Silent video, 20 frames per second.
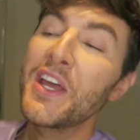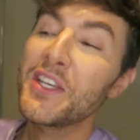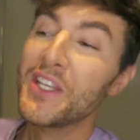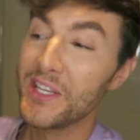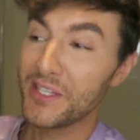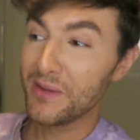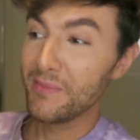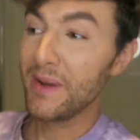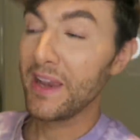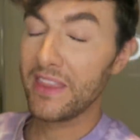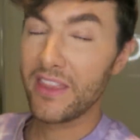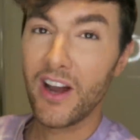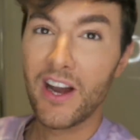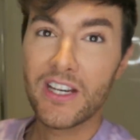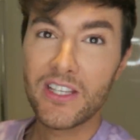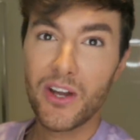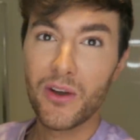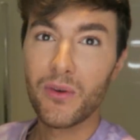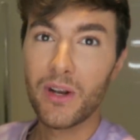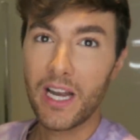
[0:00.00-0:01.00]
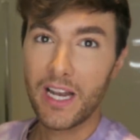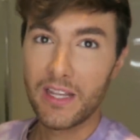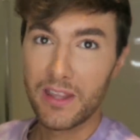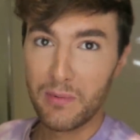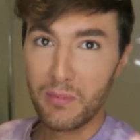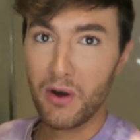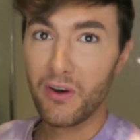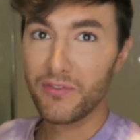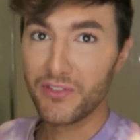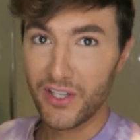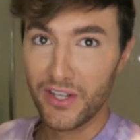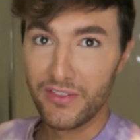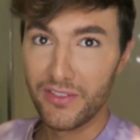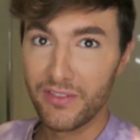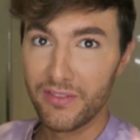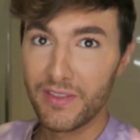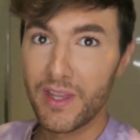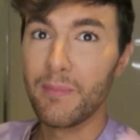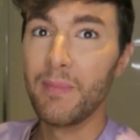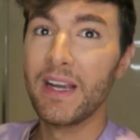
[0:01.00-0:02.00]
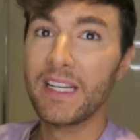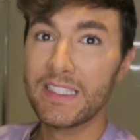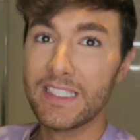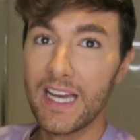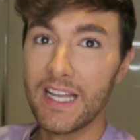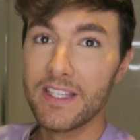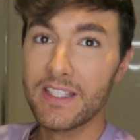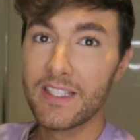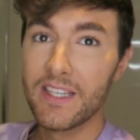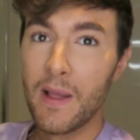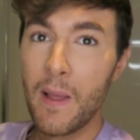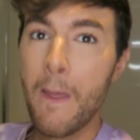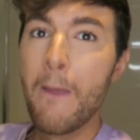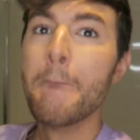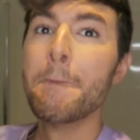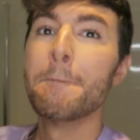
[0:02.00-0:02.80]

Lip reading: doesn't mean that I don't clean them often. That makes sense.